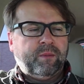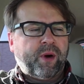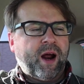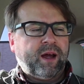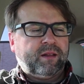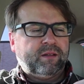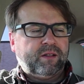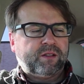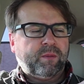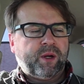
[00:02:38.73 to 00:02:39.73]
brag that
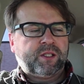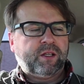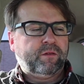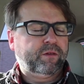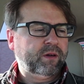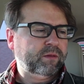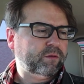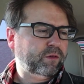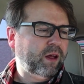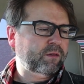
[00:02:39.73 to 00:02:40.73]
there's a bunch of different
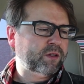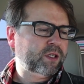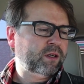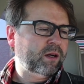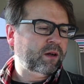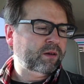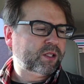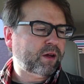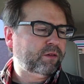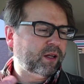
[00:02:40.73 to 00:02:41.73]
flavors in here,
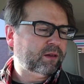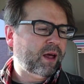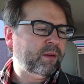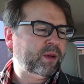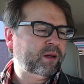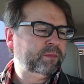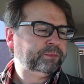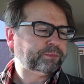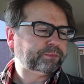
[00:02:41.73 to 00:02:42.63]
stuff like lemon,